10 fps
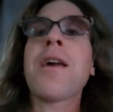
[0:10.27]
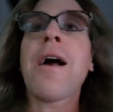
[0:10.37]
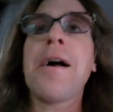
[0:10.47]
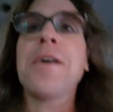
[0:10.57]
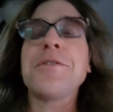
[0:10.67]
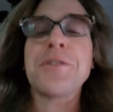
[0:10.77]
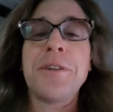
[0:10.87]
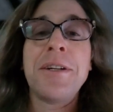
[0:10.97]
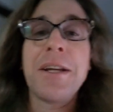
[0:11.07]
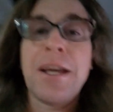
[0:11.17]
I also
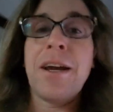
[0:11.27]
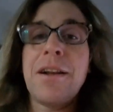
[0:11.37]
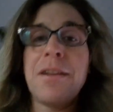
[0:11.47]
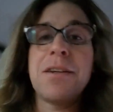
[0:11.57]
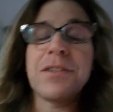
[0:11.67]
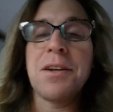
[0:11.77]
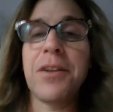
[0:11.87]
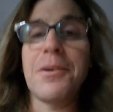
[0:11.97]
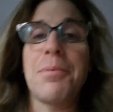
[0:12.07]
need to catalyze another